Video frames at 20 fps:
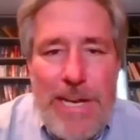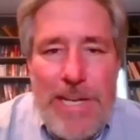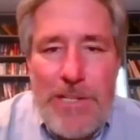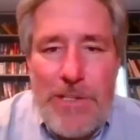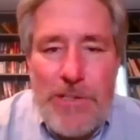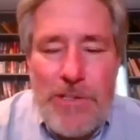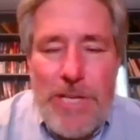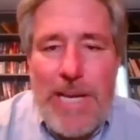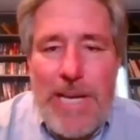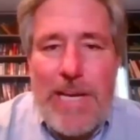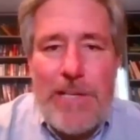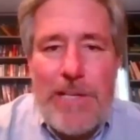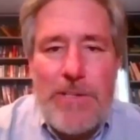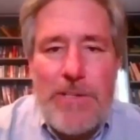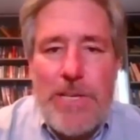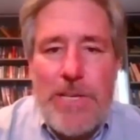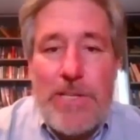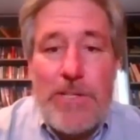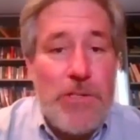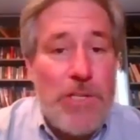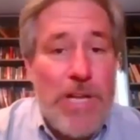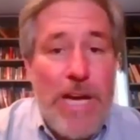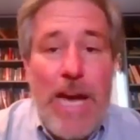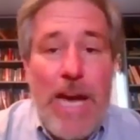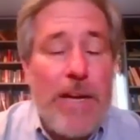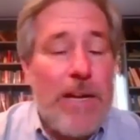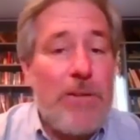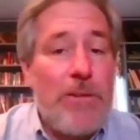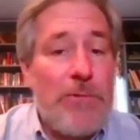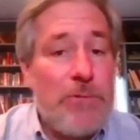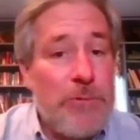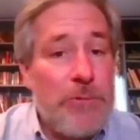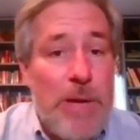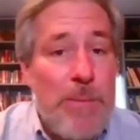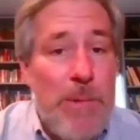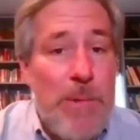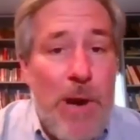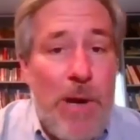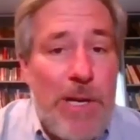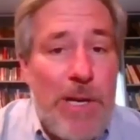United States is not a
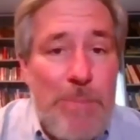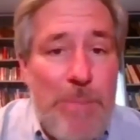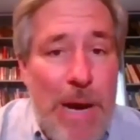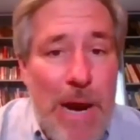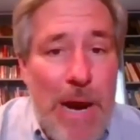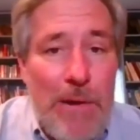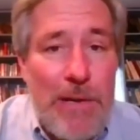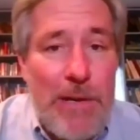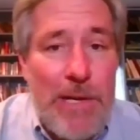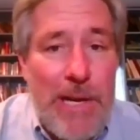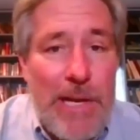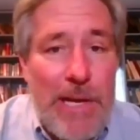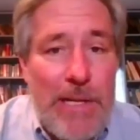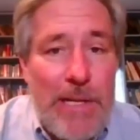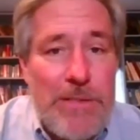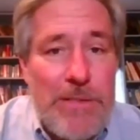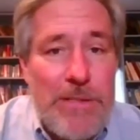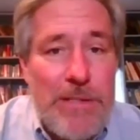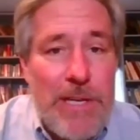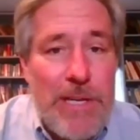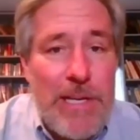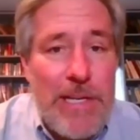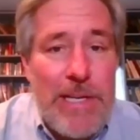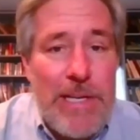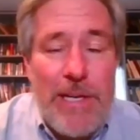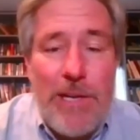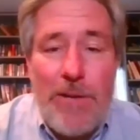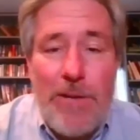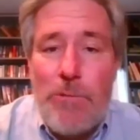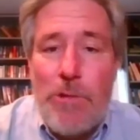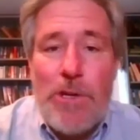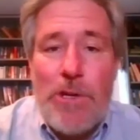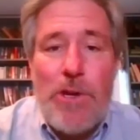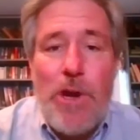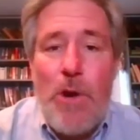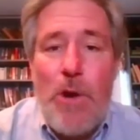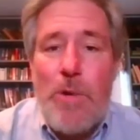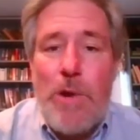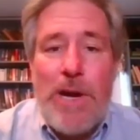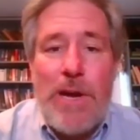free market paradise. Uh, we're
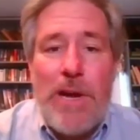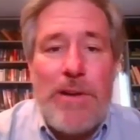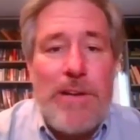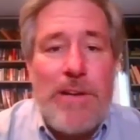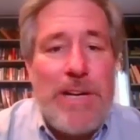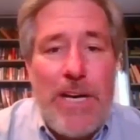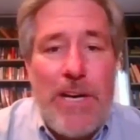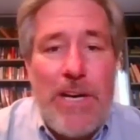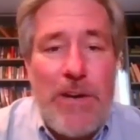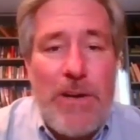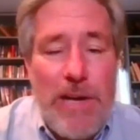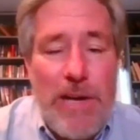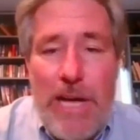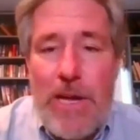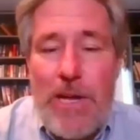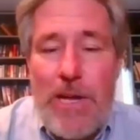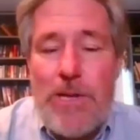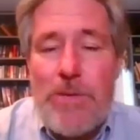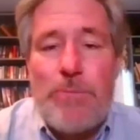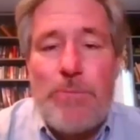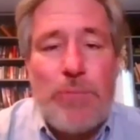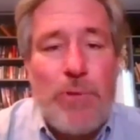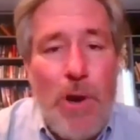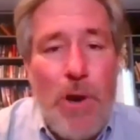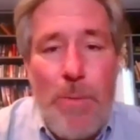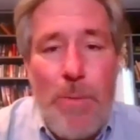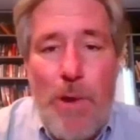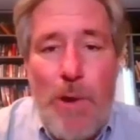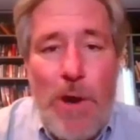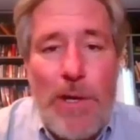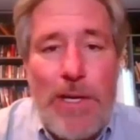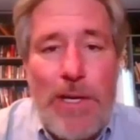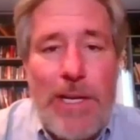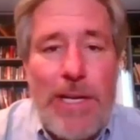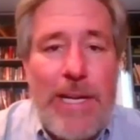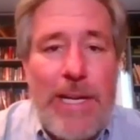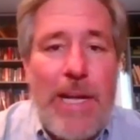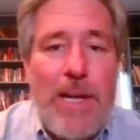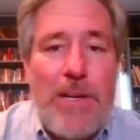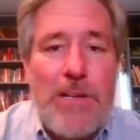nowhere near as pro
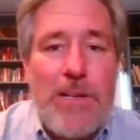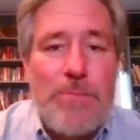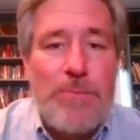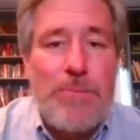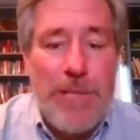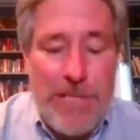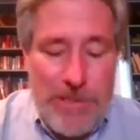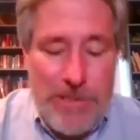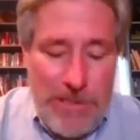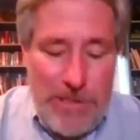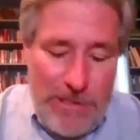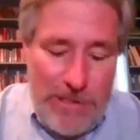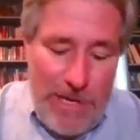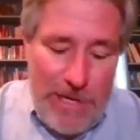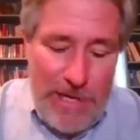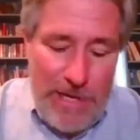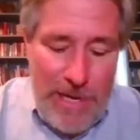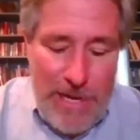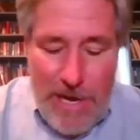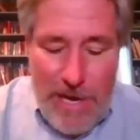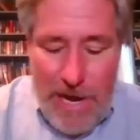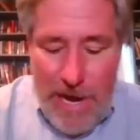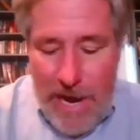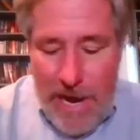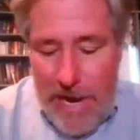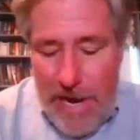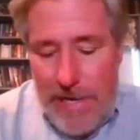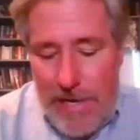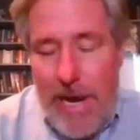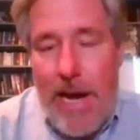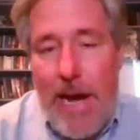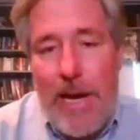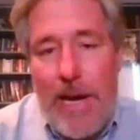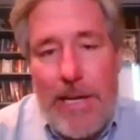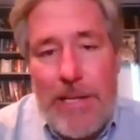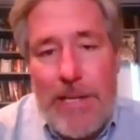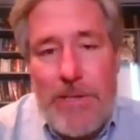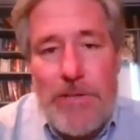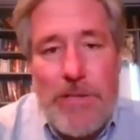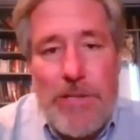market as places like Hong
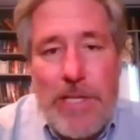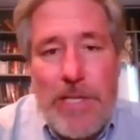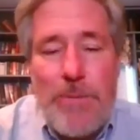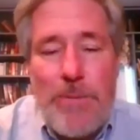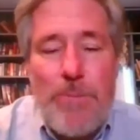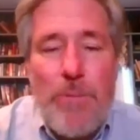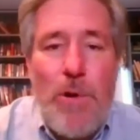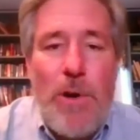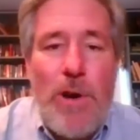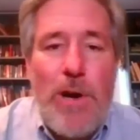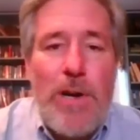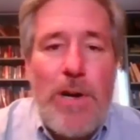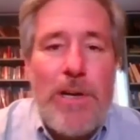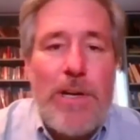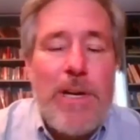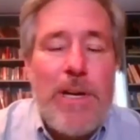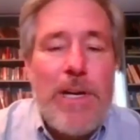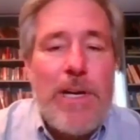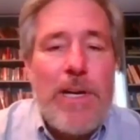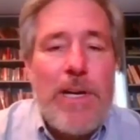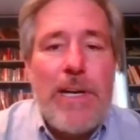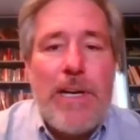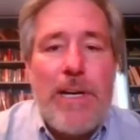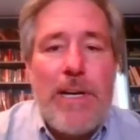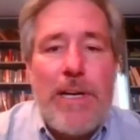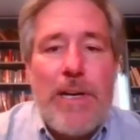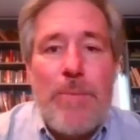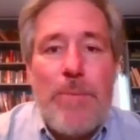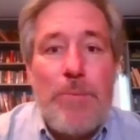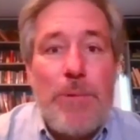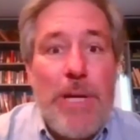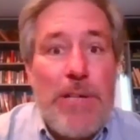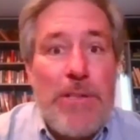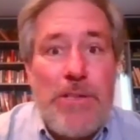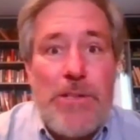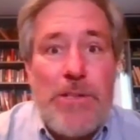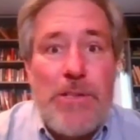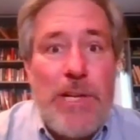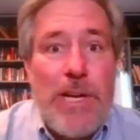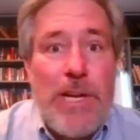Kong and Singapore. Uh,
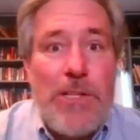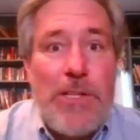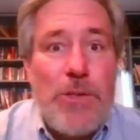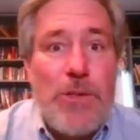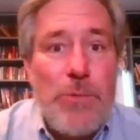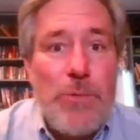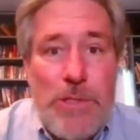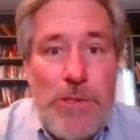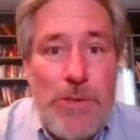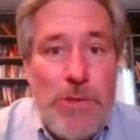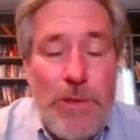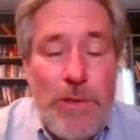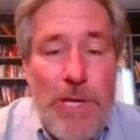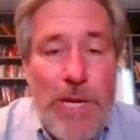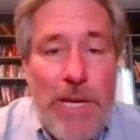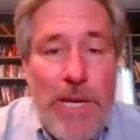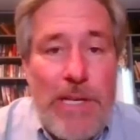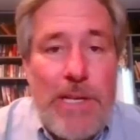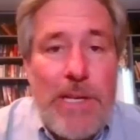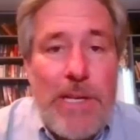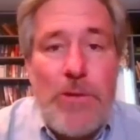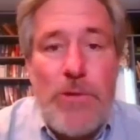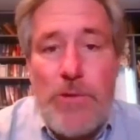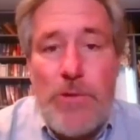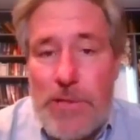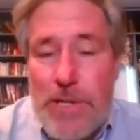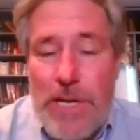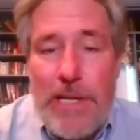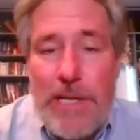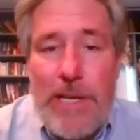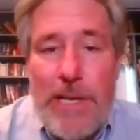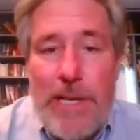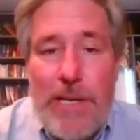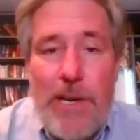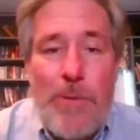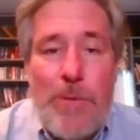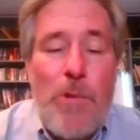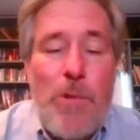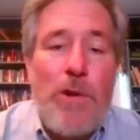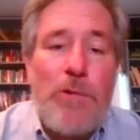places like Switzerland and New Zealand
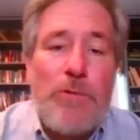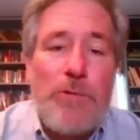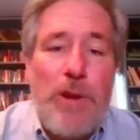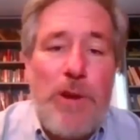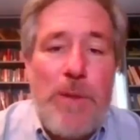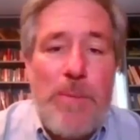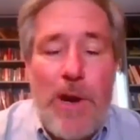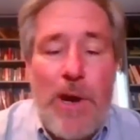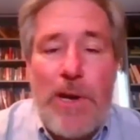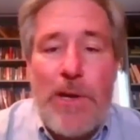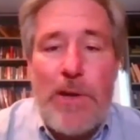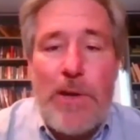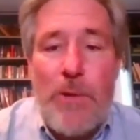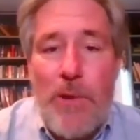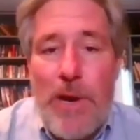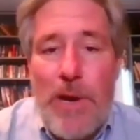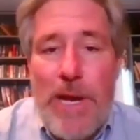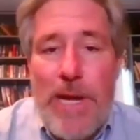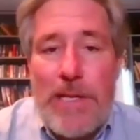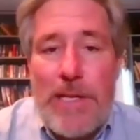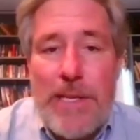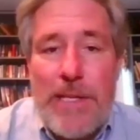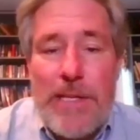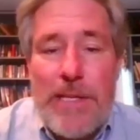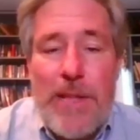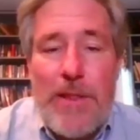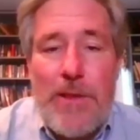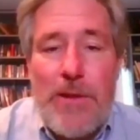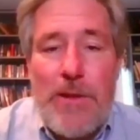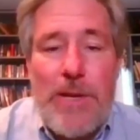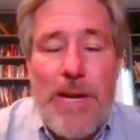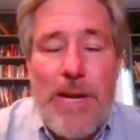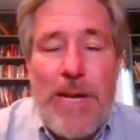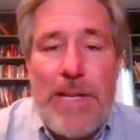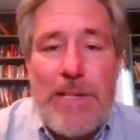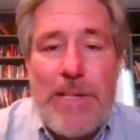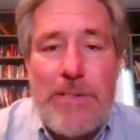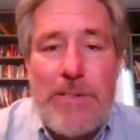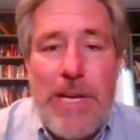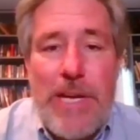are more free market oriented than the
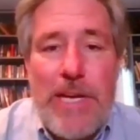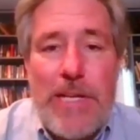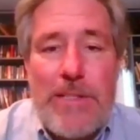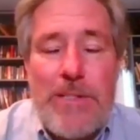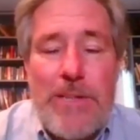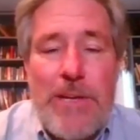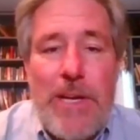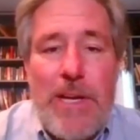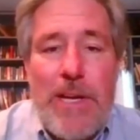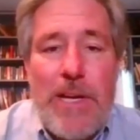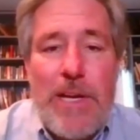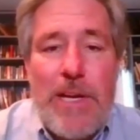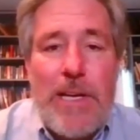United States.